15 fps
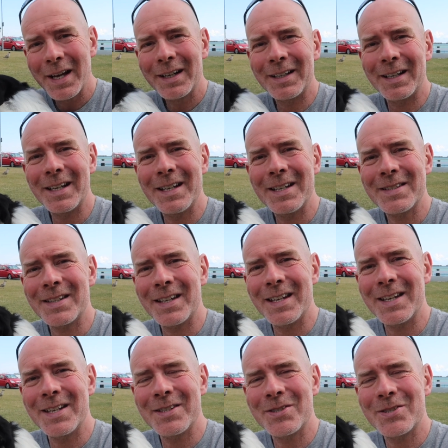Glynis
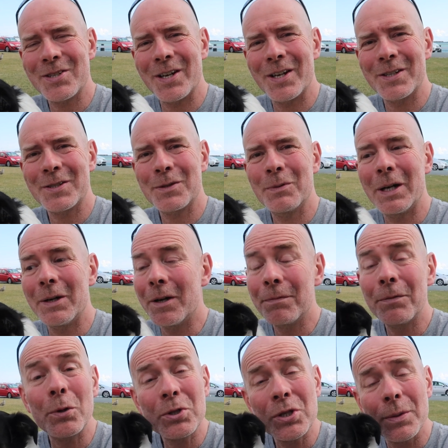is just, well, a
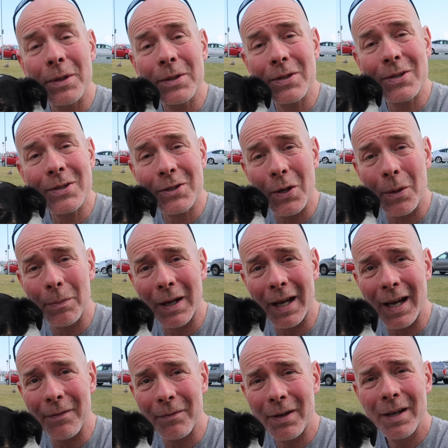fortuitous
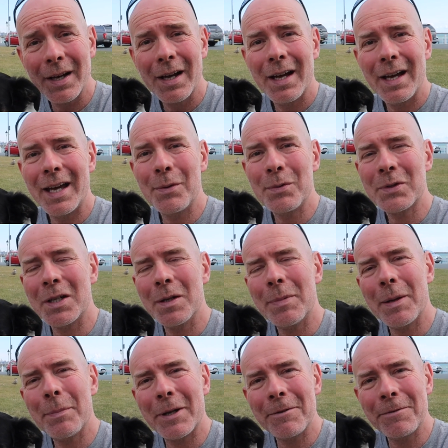stopgap. It was going to
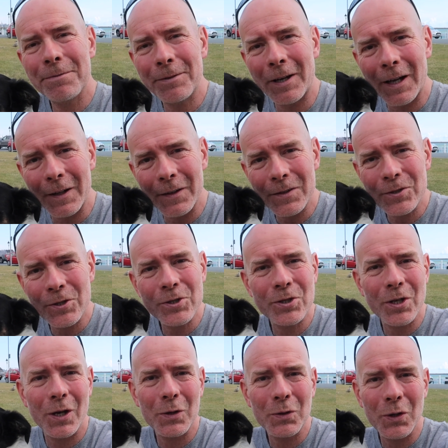be a bit of fun to
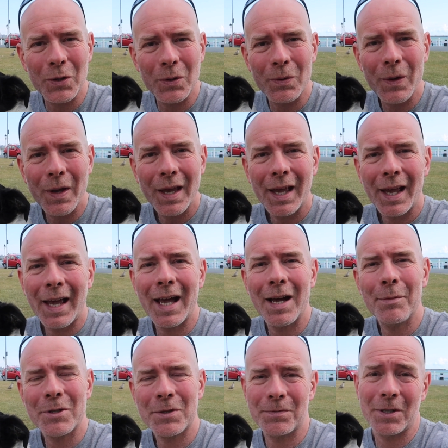show you how
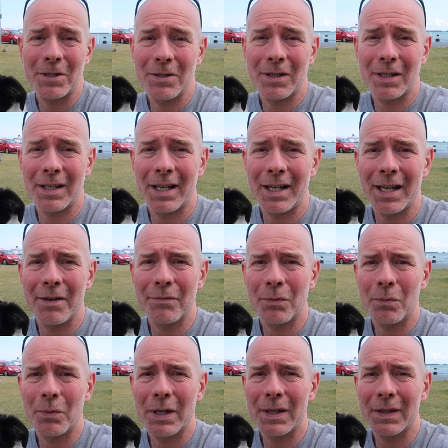much fun you can have
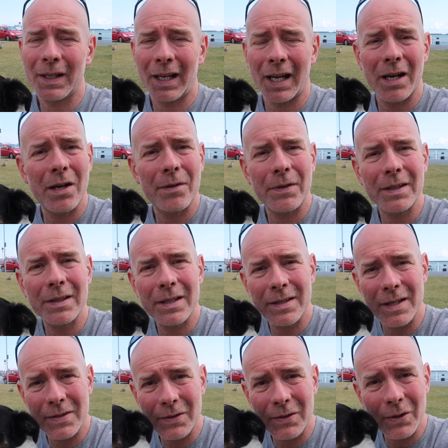with a caravan that
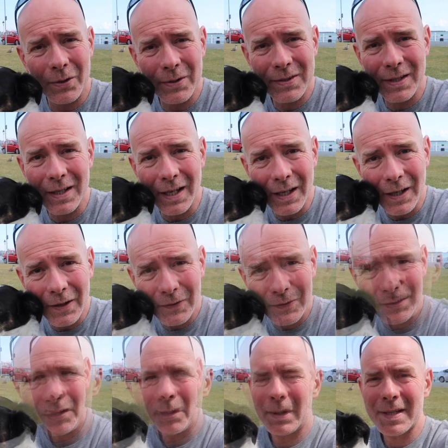doesn't cost the earth.
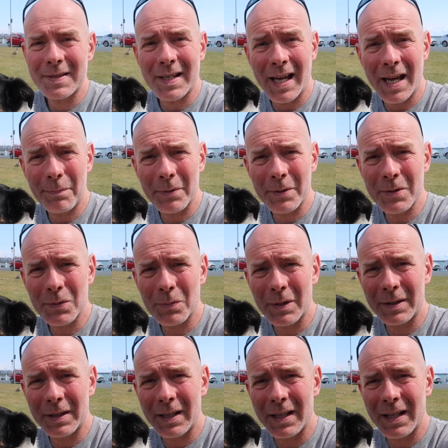But as it happens,
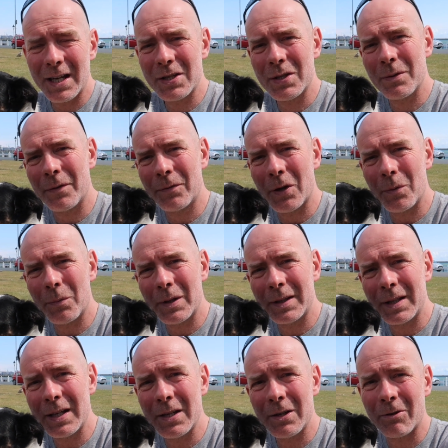with the issue I've got with
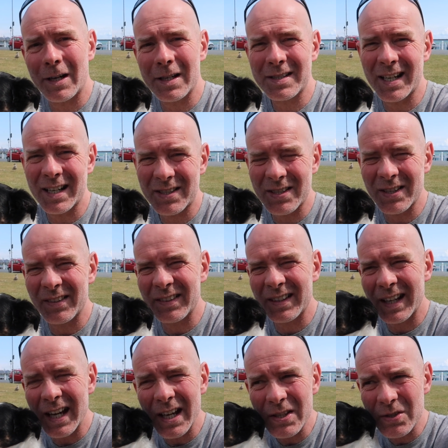the cracked axle on
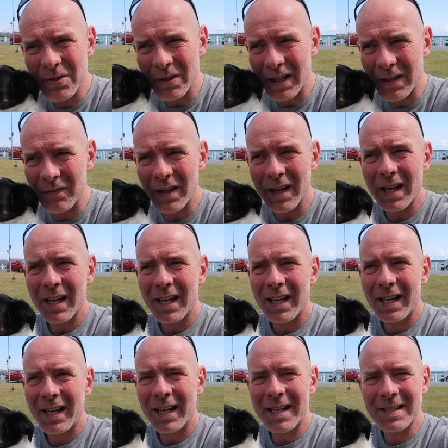the Airstream,
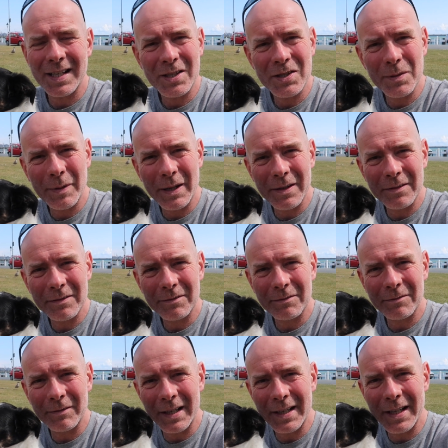it's actually been
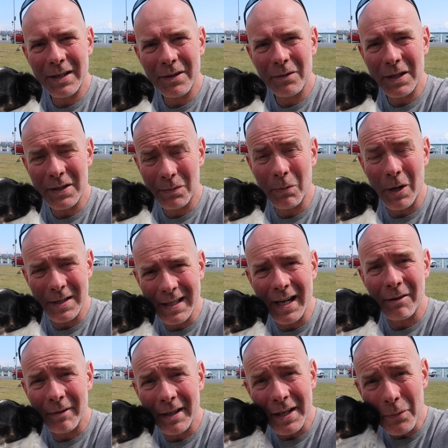it's worked
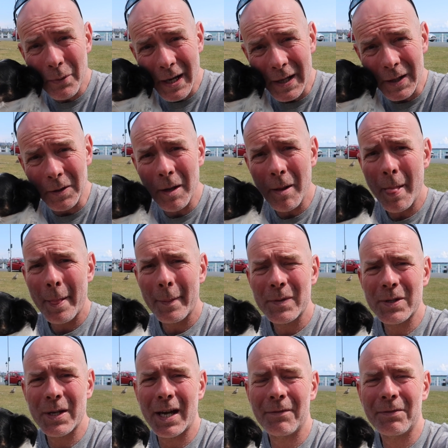out really well
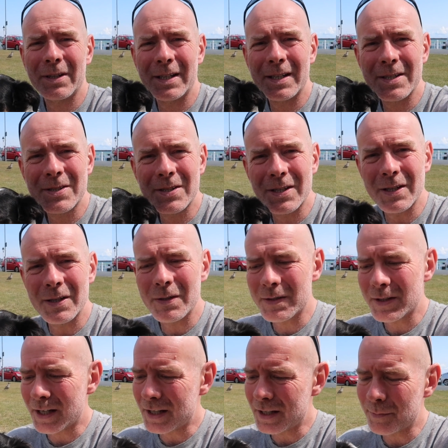to have Glynis to
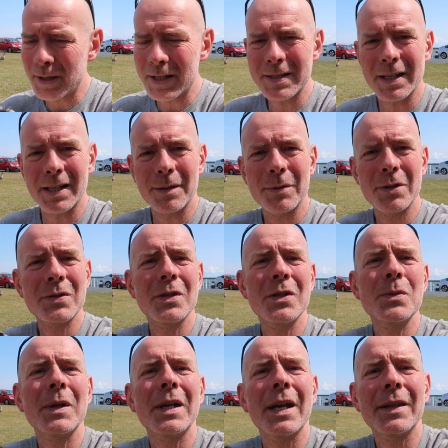use in the meantime, as soon
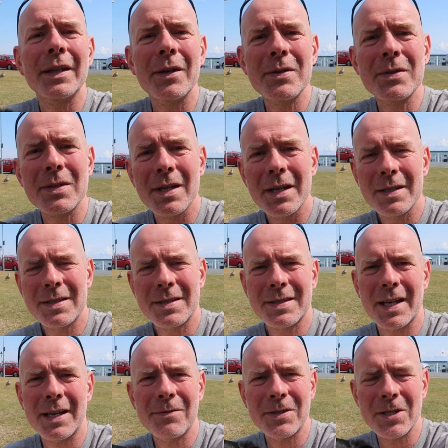as we get those
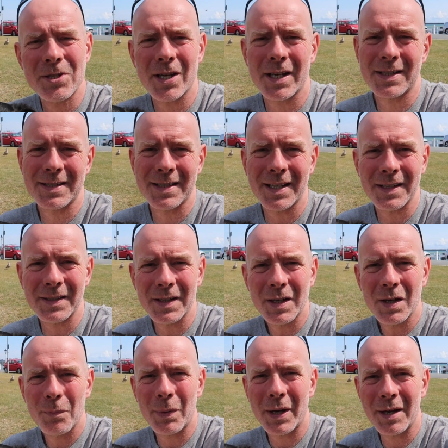safety checks done
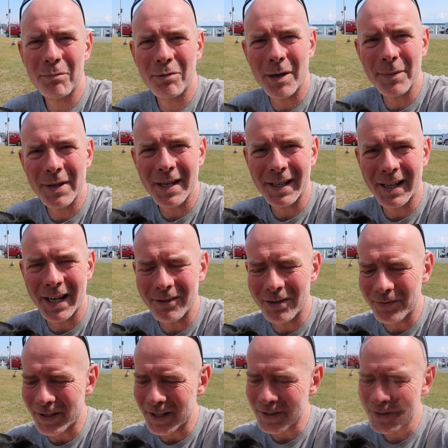by Premier
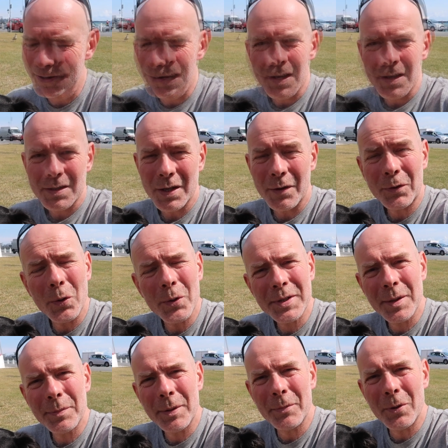Caravans. So of course
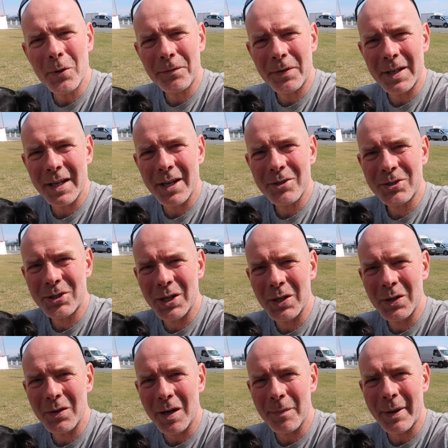there'll be more videos
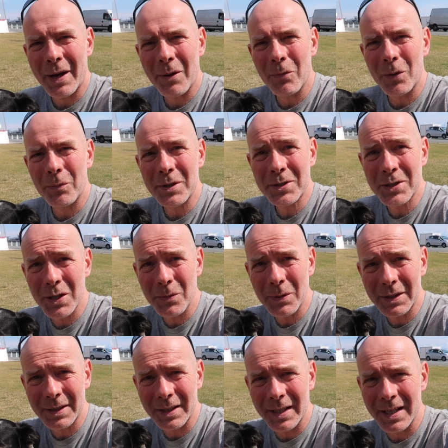too about what we do
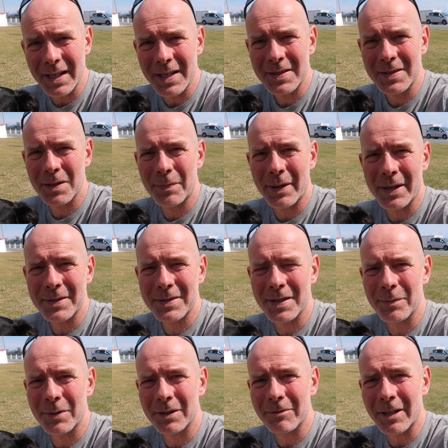with Glynis, about
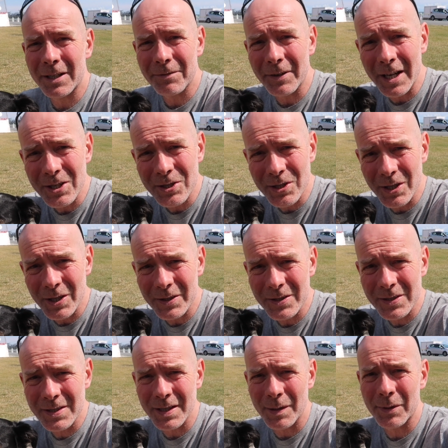some of the
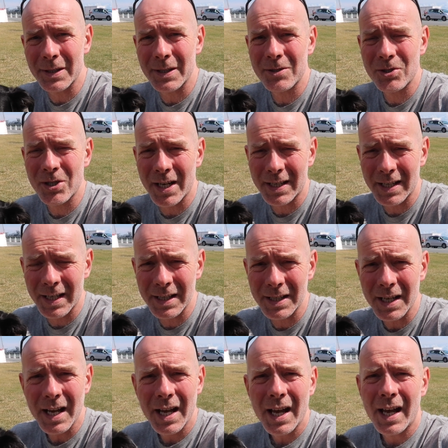renovations, some of the
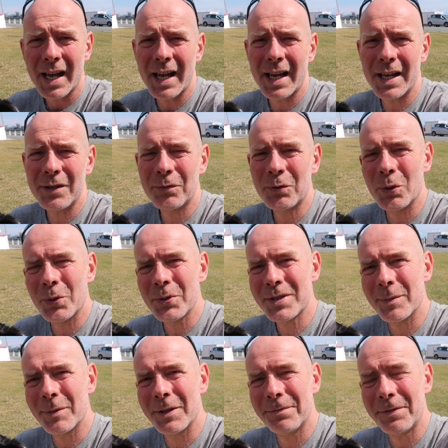checking, and of course
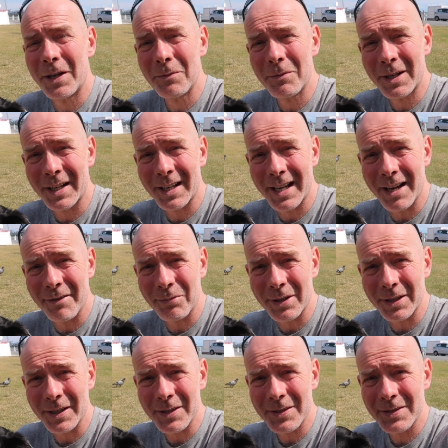some of the fun we're going to have with her.